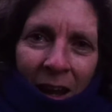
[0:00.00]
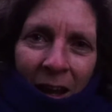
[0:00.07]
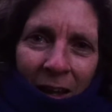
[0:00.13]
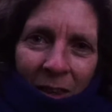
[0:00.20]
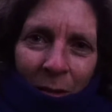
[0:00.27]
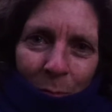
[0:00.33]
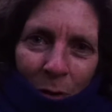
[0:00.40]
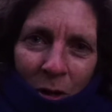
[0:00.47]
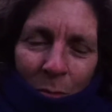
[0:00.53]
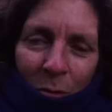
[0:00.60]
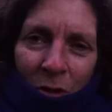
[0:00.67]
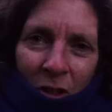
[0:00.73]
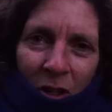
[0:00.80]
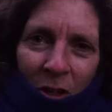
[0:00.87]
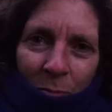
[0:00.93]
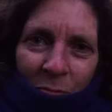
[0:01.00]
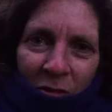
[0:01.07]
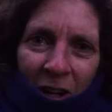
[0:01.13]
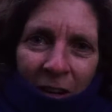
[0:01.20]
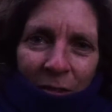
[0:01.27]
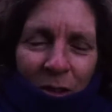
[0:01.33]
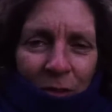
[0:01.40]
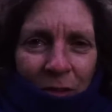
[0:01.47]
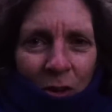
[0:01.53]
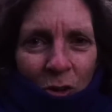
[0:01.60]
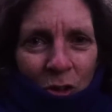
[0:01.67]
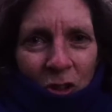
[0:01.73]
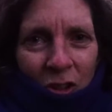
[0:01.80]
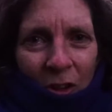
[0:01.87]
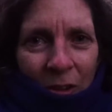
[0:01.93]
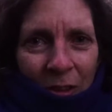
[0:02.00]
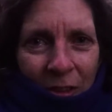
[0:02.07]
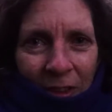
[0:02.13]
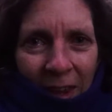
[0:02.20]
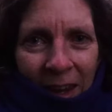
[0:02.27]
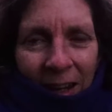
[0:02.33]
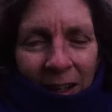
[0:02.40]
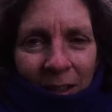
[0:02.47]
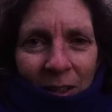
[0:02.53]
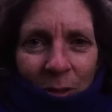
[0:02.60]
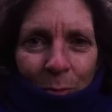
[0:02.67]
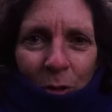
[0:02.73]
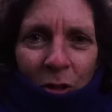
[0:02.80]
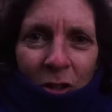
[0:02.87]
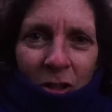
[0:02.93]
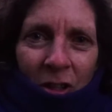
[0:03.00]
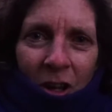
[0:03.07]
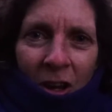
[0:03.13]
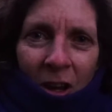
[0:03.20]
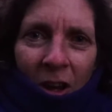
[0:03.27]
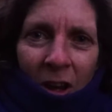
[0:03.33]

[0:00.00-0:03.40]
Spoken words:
at the moment, her prayer is focused on thanks, because